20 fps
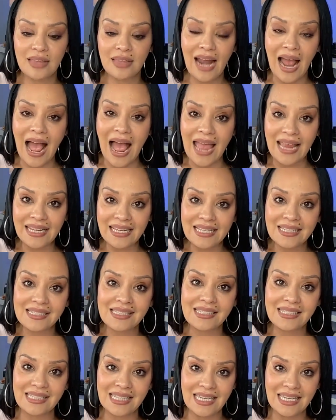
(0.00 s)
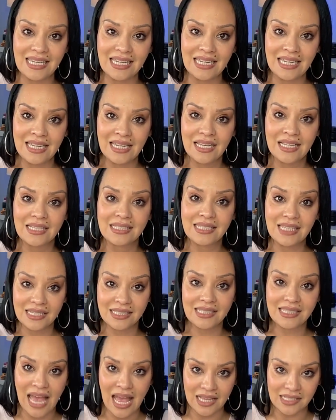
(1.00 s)
that i can see
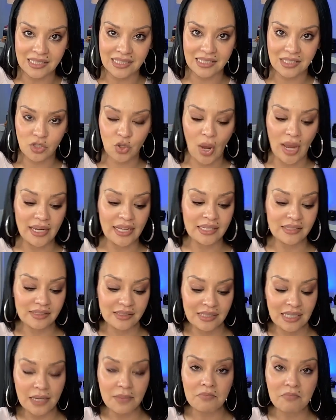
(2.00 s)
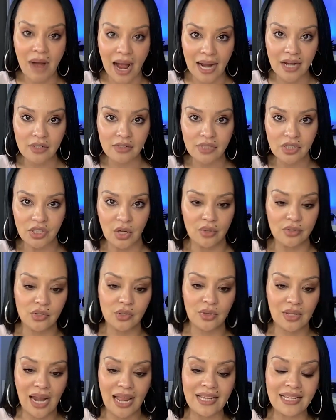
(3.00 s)
success so i can see milestones
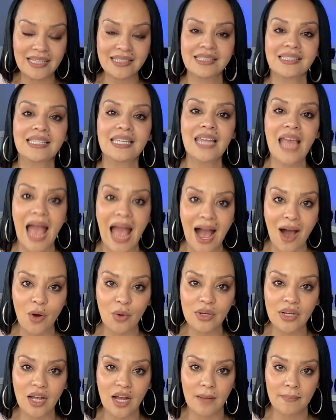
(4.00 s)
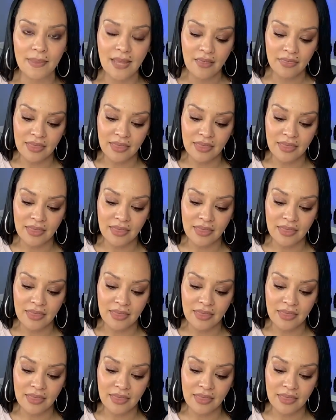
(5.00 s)
so that i can see outcome